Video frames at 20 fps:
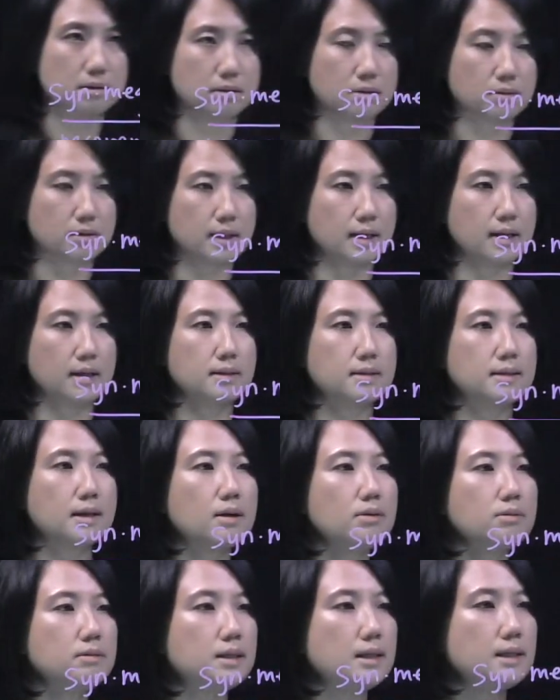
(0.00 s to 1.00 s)
Okay,
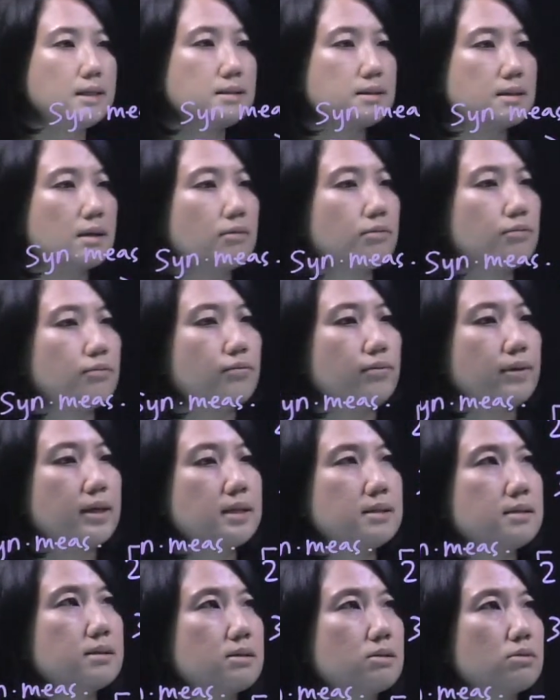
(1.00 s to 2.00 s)
now these are
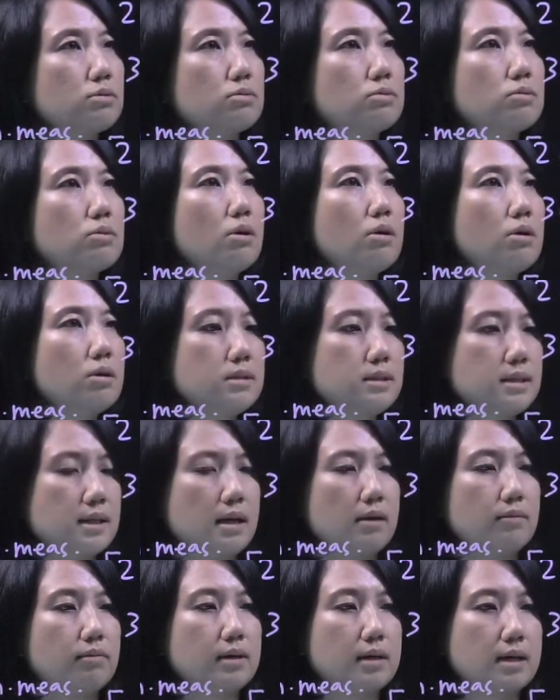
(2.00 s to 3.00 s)
fixed to not
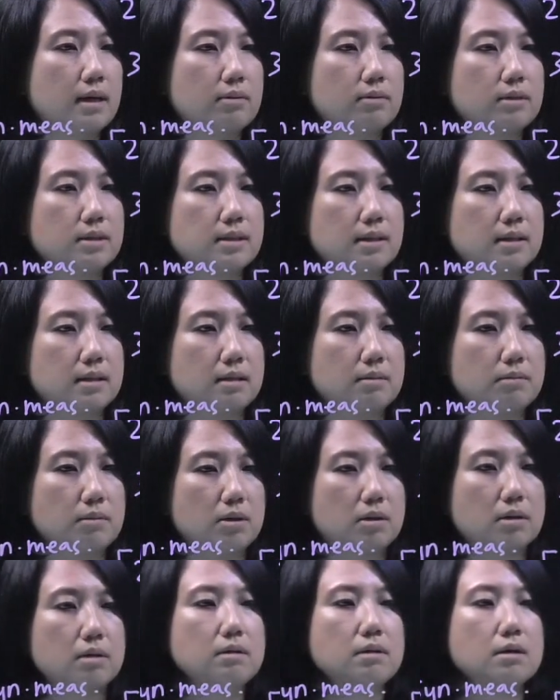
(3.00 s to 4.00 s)
having errors
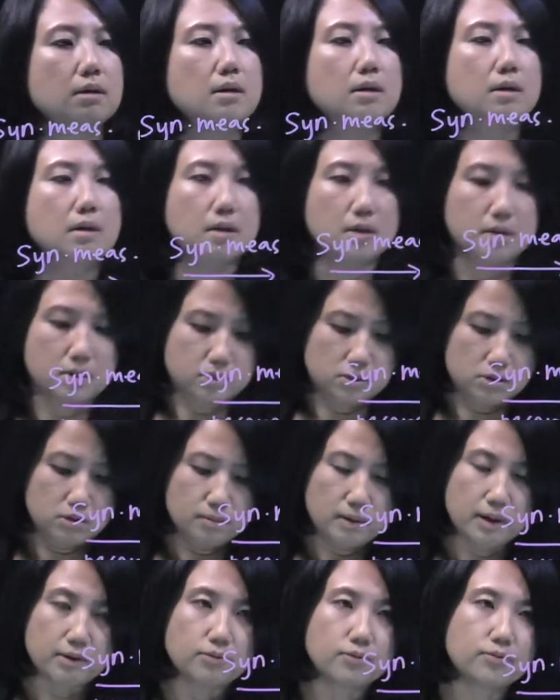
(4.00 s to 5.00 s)
anymore. So
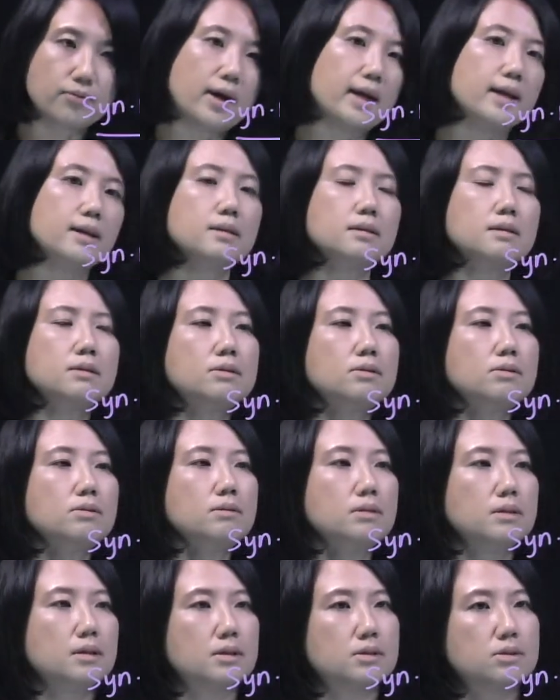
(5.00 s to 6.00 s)
my
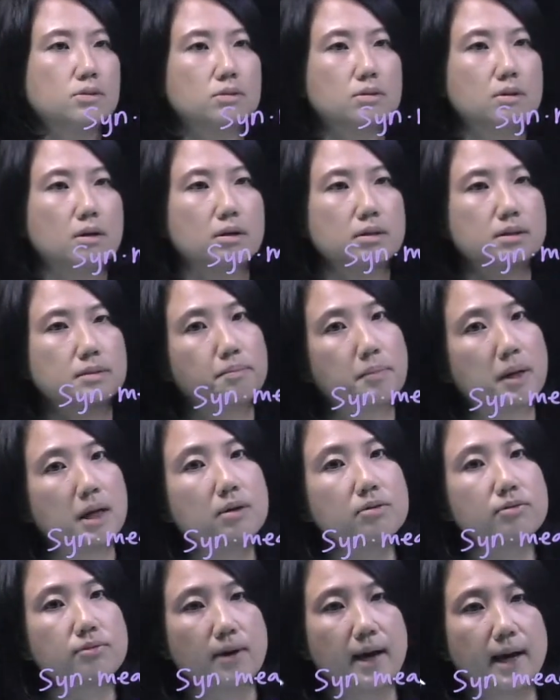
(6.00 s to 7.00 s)
final so-called
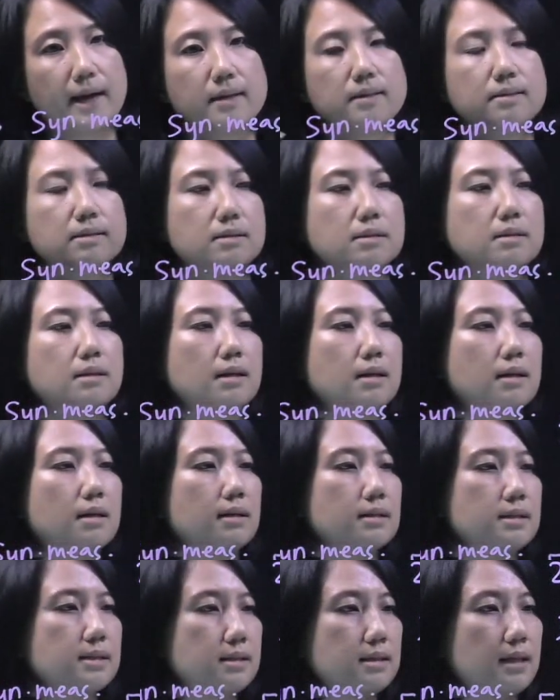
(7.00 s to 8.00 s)
perfect
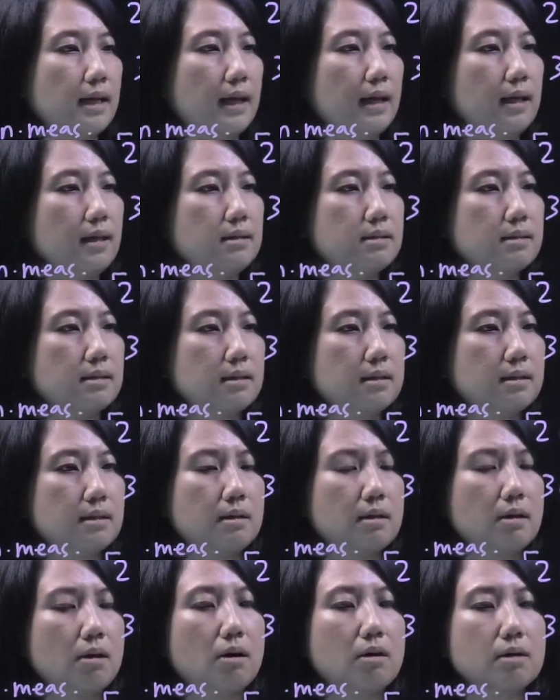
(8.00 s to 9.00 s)
state
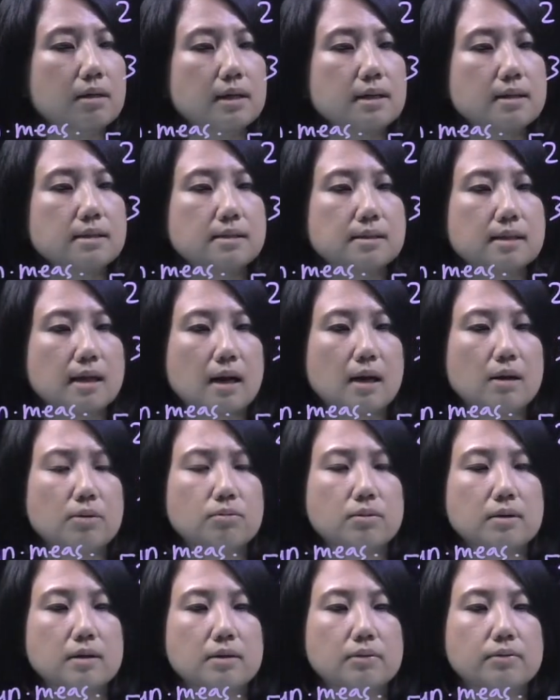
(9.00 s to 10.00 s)
occurs now
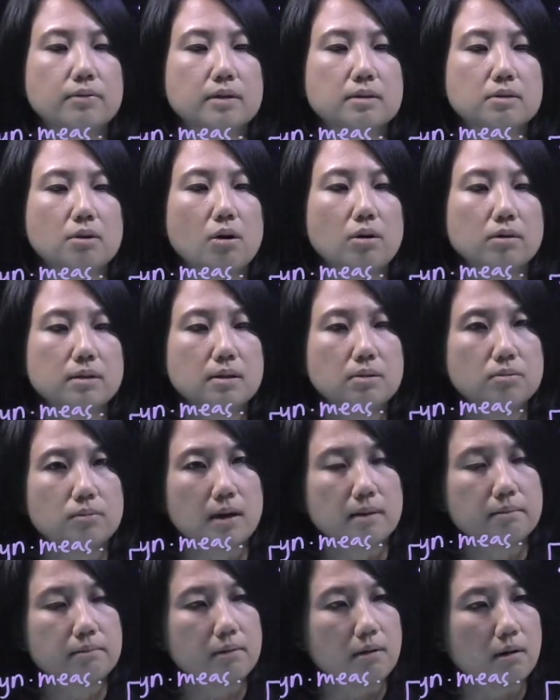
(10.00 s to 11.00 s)
with an order
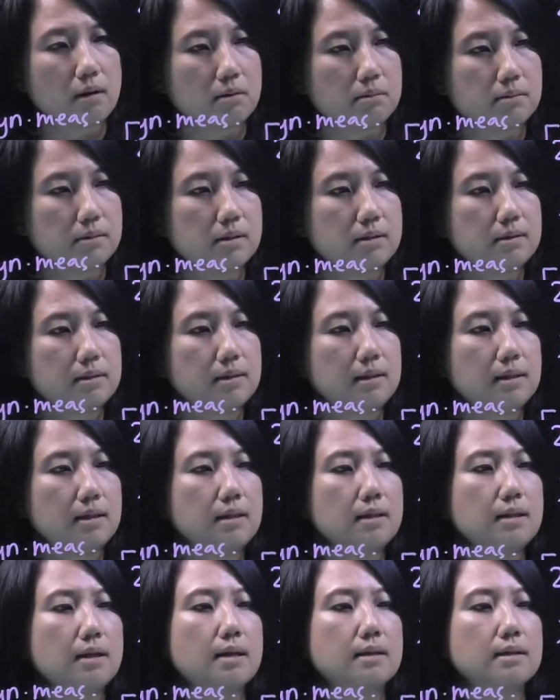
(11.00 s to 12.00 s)
1
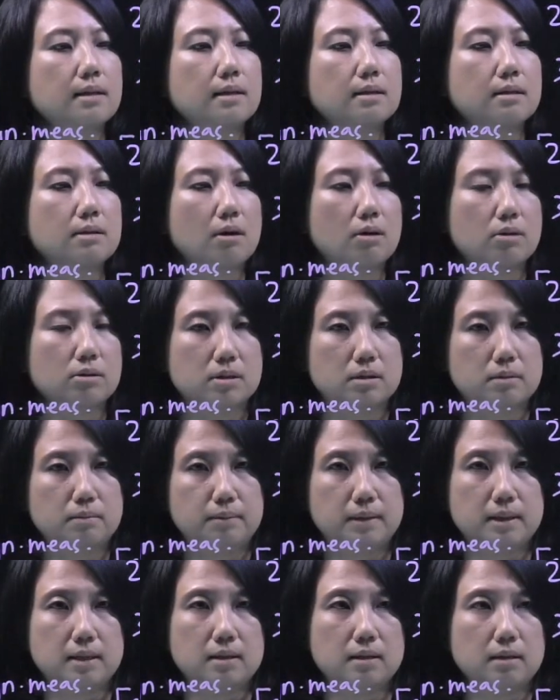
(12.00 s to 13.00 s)
probability and then an order
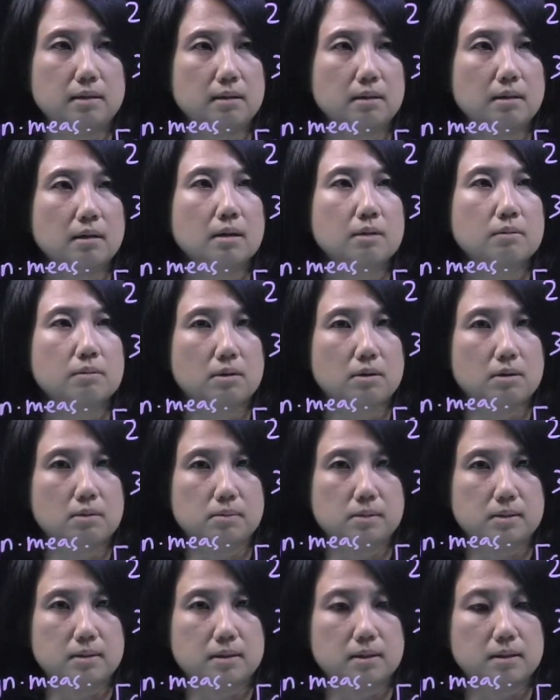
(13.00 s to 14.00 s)
p
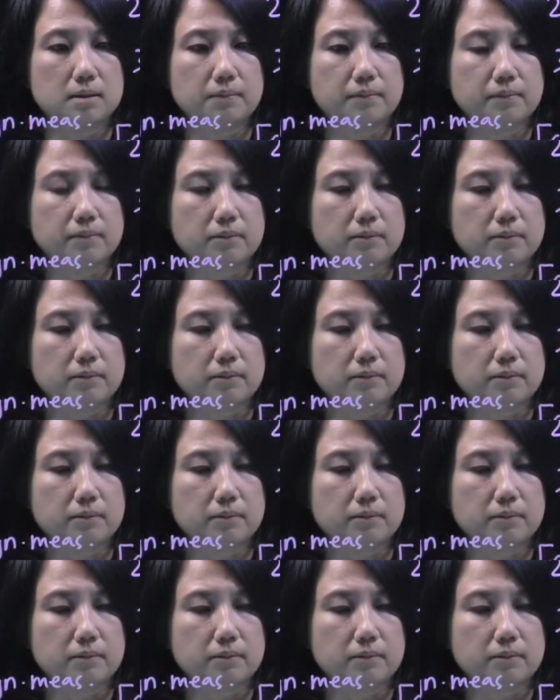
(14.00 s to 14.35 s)
probability.